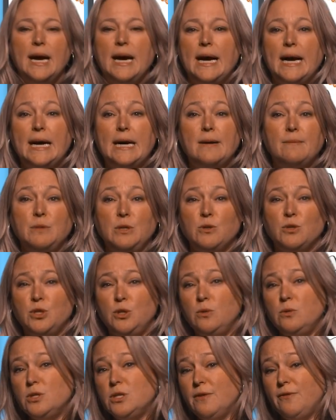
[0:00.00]
Your
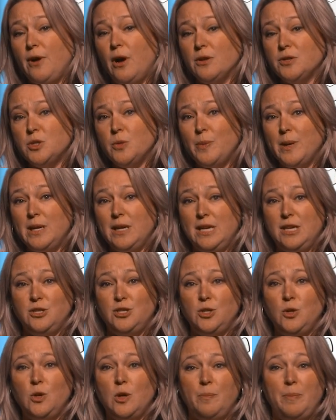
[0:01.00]
students have also been
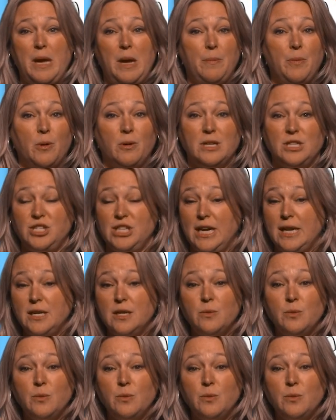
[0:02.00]
issued a paper agenda,